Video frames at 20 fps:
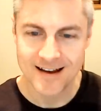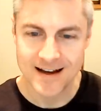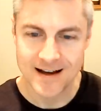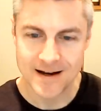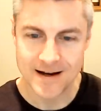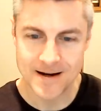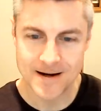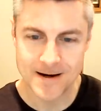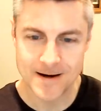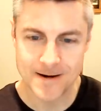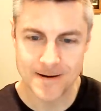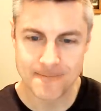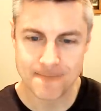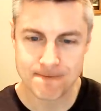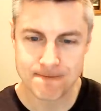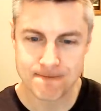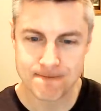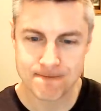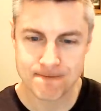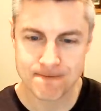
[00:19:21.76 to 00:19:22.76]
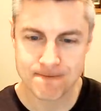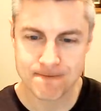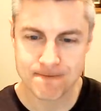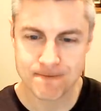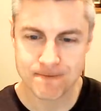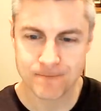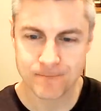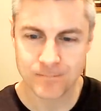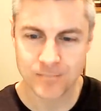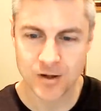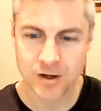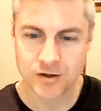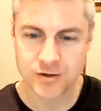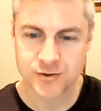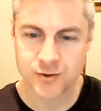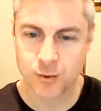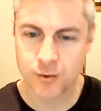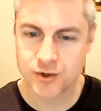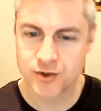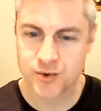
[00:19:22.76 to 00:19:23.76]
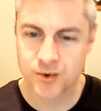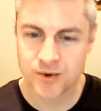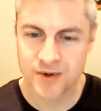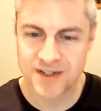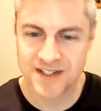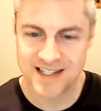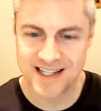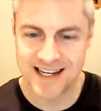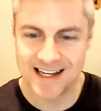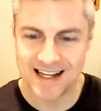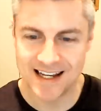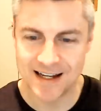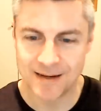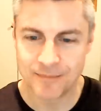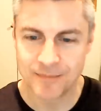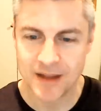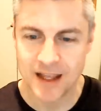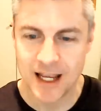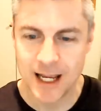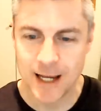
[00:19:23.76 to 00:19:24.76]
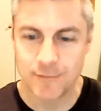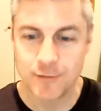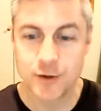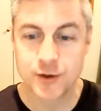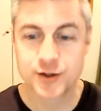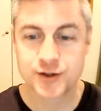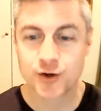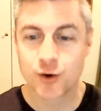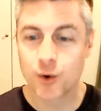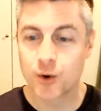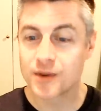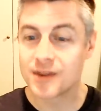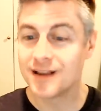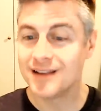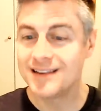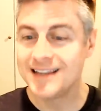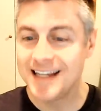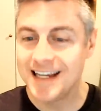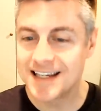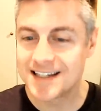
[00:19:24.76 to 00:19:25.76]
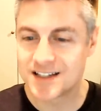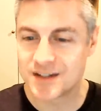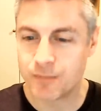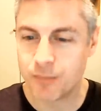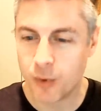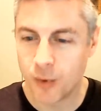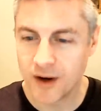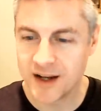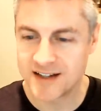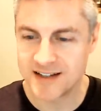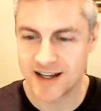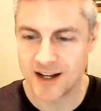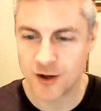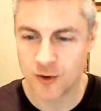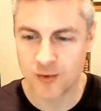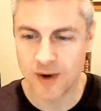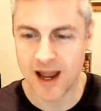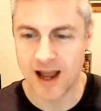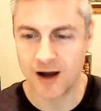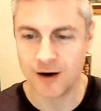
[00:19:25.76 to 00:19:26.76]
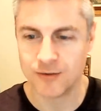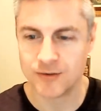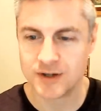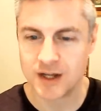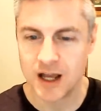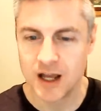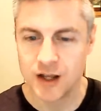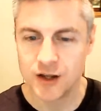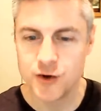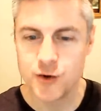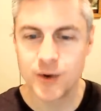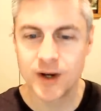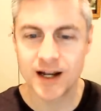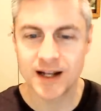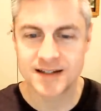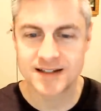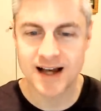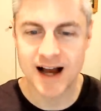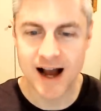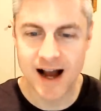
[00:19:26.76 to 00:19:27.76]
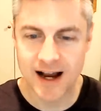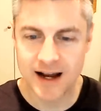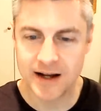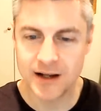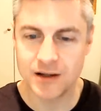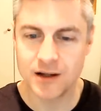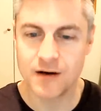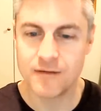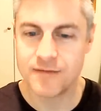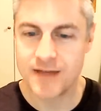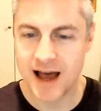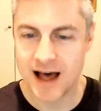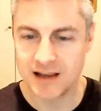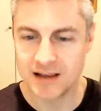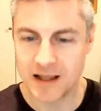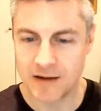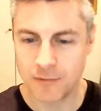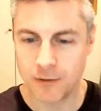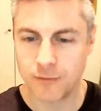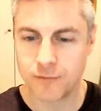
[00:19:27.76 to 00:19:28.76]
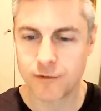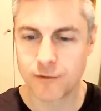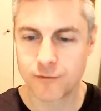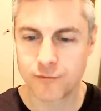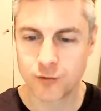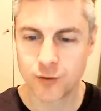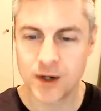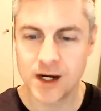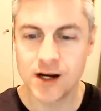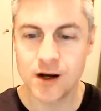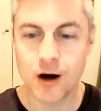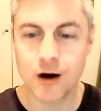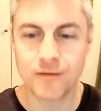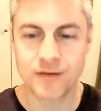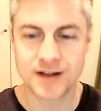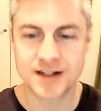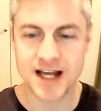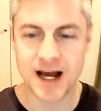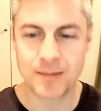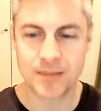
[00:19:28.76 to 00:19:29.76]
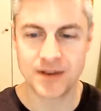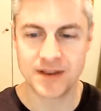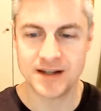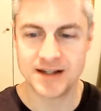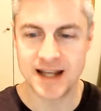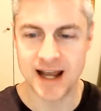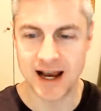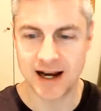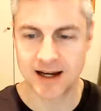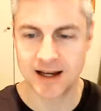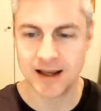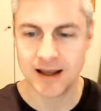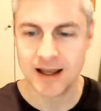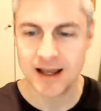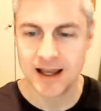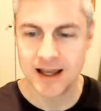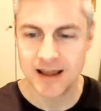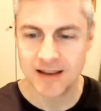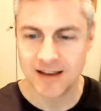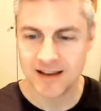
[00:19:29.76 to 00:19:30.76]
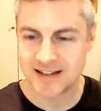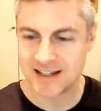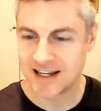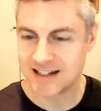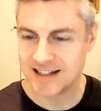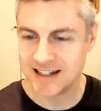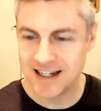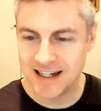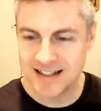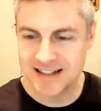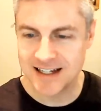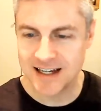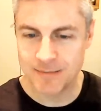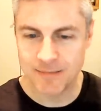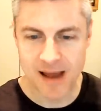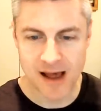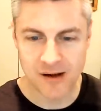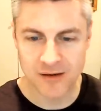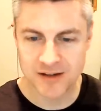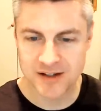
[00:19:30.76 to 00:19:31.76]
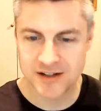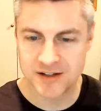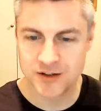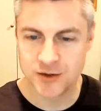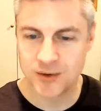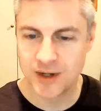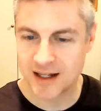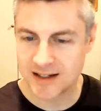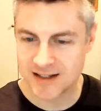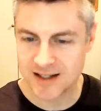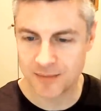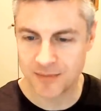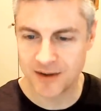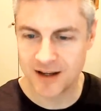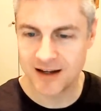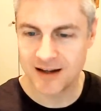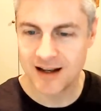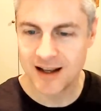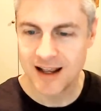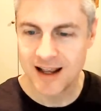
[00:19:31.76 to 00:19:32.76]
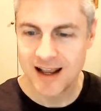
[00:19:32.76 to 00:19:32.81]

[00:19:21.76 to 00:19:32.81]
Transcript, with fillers: Um, Sorcerer City. If you score the least points in a round, you get a tile of that level for free off the top of the deck. They say it's easy, it balances, you get something.